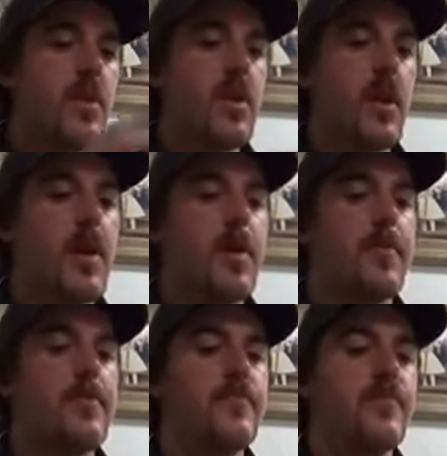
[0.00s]

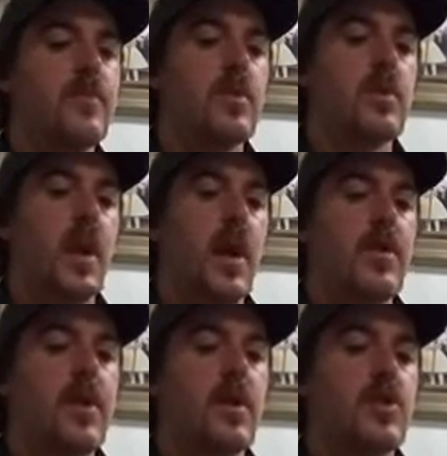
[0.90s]
I
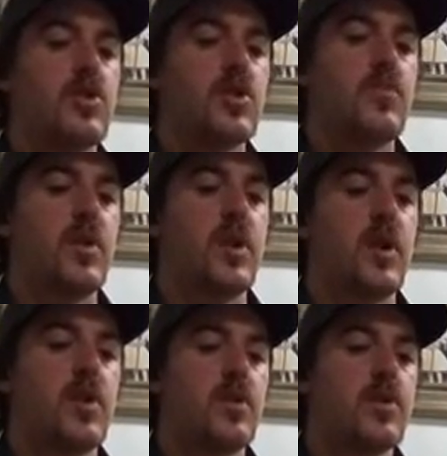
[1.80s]
think that's just
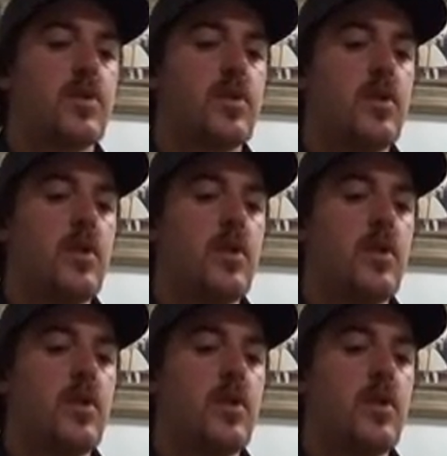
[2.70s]
because